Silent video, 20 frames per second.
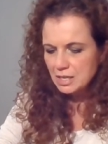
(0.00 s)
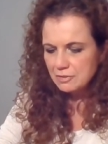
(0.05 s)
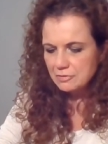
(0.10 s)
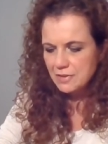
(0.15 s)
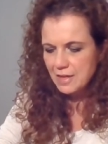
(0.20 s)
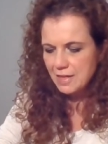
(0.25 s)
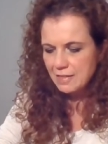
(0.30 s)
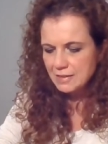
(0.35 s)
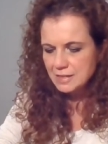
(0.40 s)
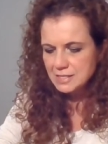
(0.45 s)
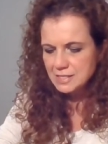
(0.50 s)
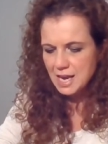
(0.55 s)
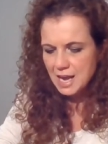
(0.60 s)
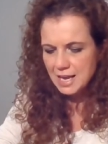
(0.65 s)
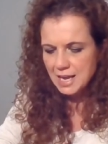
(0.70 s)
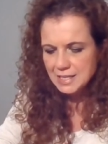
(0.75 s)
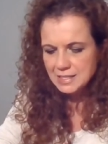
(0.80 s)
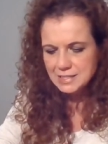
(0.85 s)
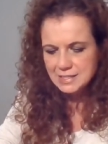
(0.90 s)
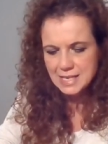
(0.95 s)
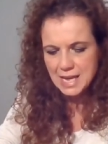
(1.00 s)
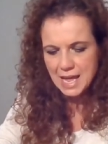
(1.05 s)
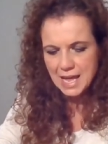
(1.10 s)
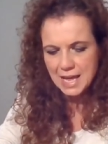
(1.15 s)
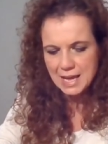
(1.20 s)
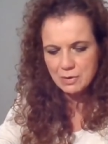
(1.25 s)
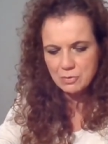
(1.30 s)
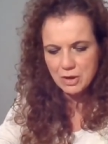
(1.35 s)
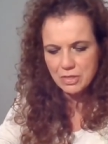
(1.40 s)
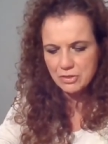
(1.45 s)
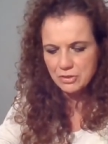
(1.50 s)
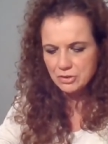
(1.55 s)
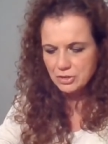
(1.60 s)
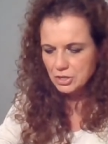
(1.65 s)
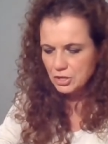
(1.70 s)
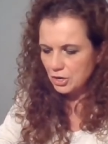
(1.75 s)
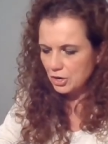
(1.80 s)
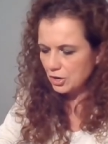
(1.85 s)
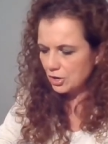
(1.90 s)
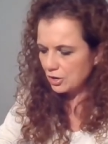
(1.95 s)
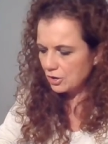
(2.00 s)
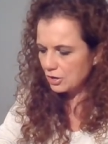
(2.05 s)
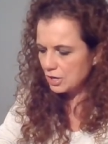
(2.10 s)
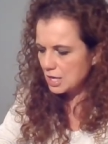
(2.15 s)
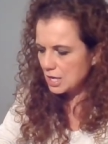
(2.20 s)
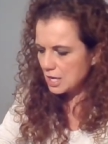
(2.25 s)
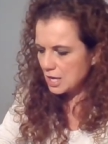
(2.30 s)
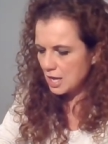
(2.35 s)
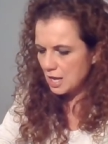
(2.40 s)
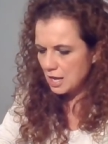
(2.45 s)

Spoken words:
Valentine's Day, whether you're